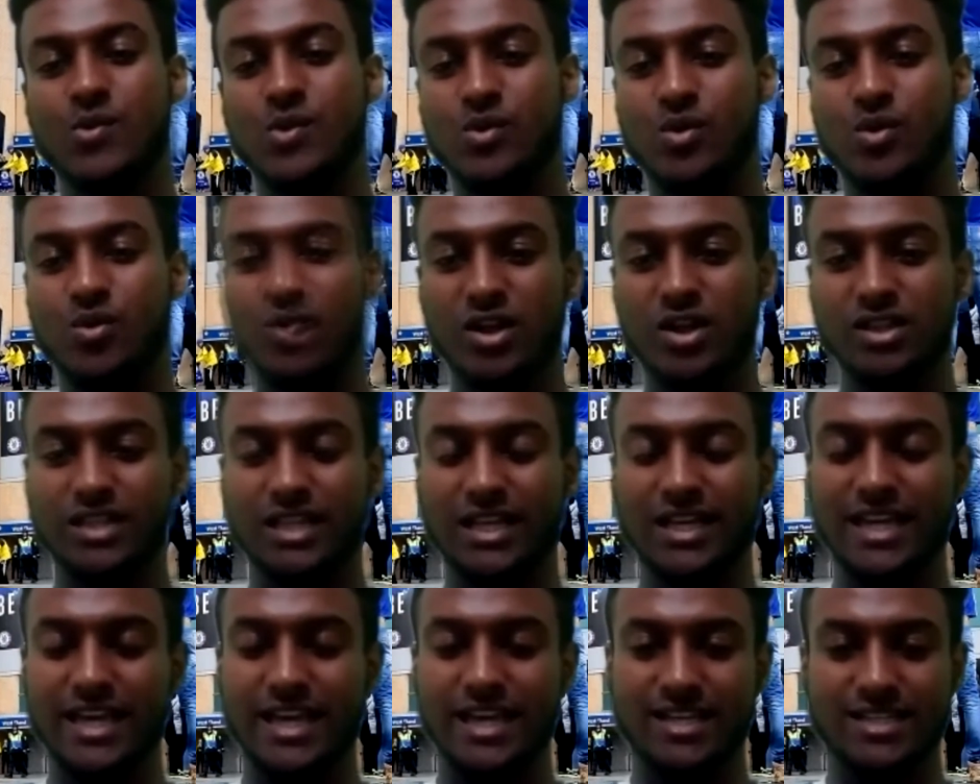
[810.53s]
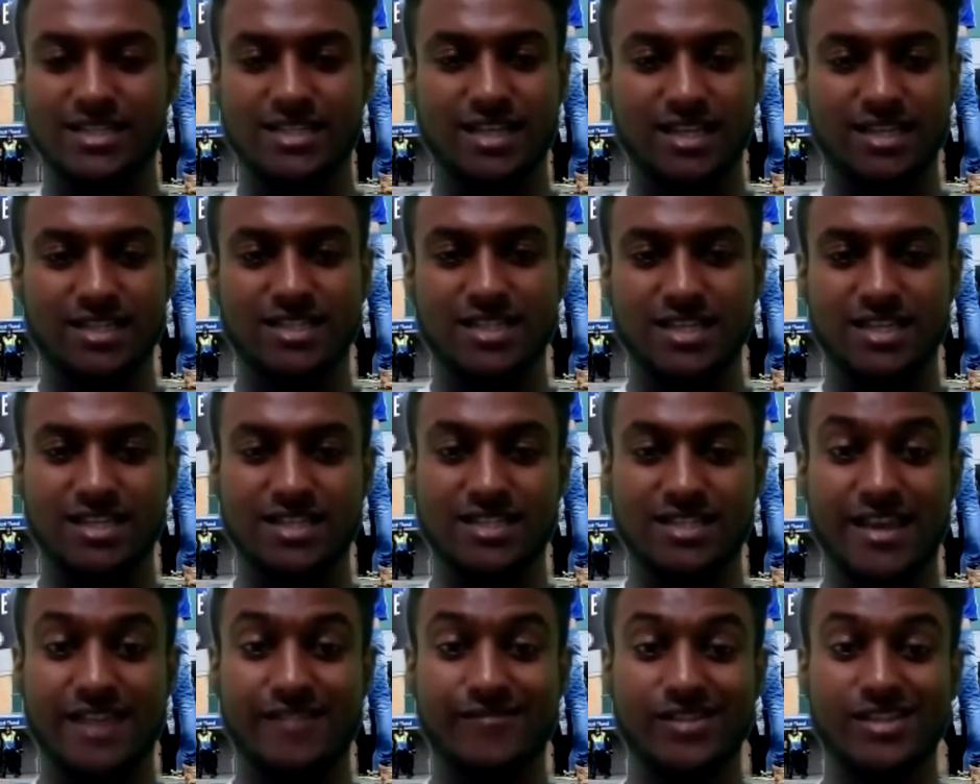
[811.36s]
we won the league
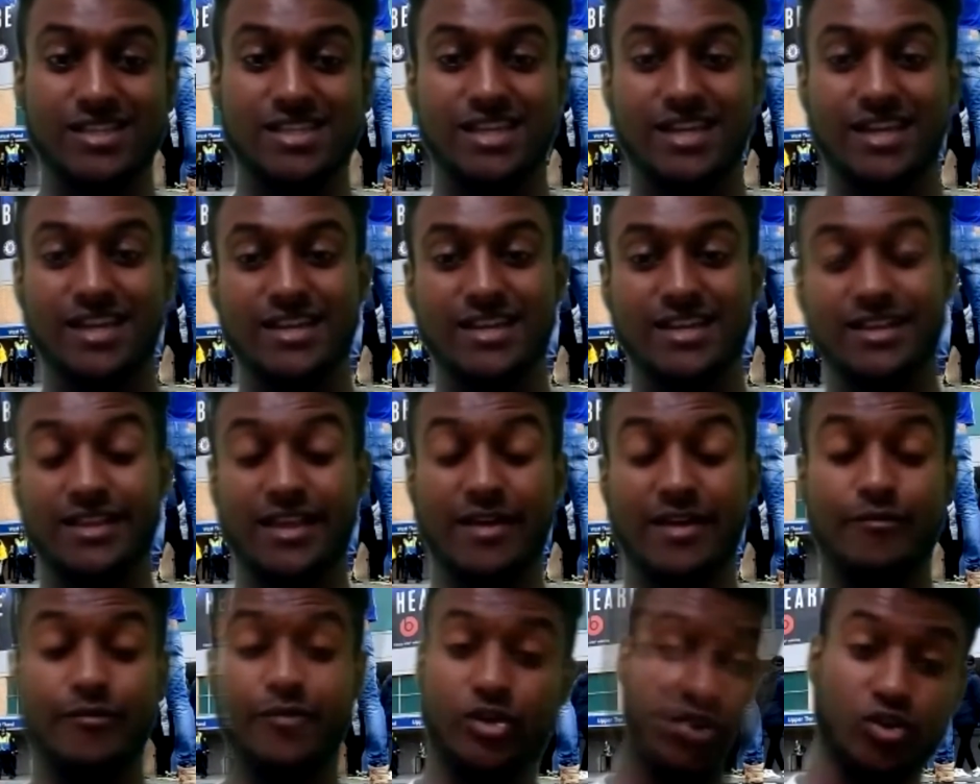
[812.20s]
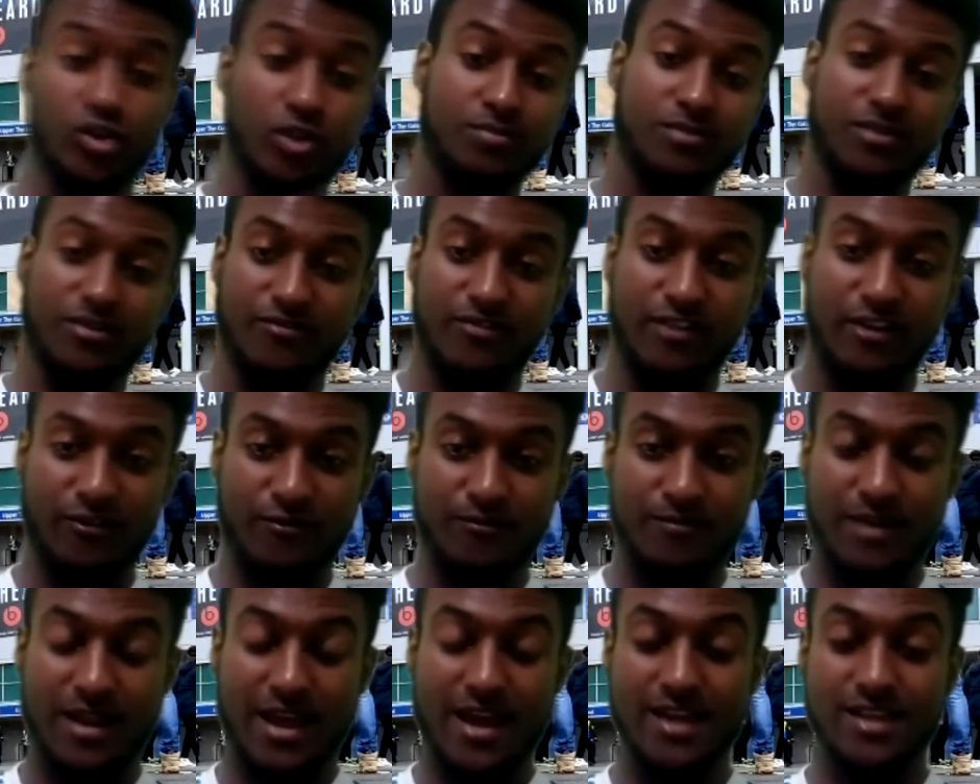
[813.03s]
16-17, and then we dropped to 5th
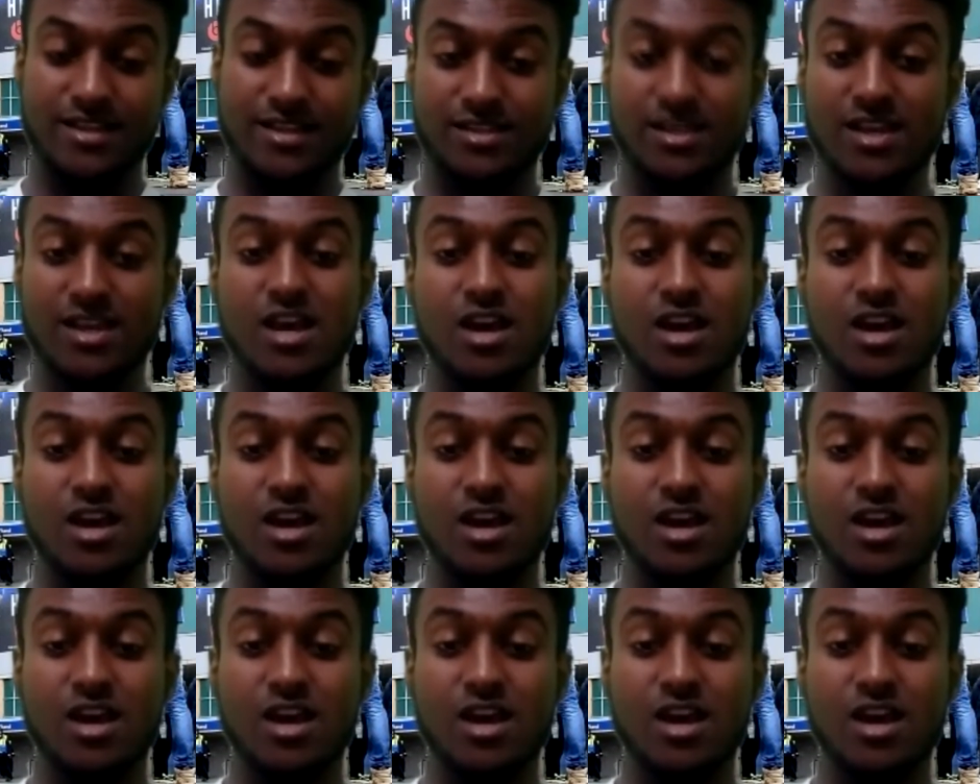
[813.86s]
place.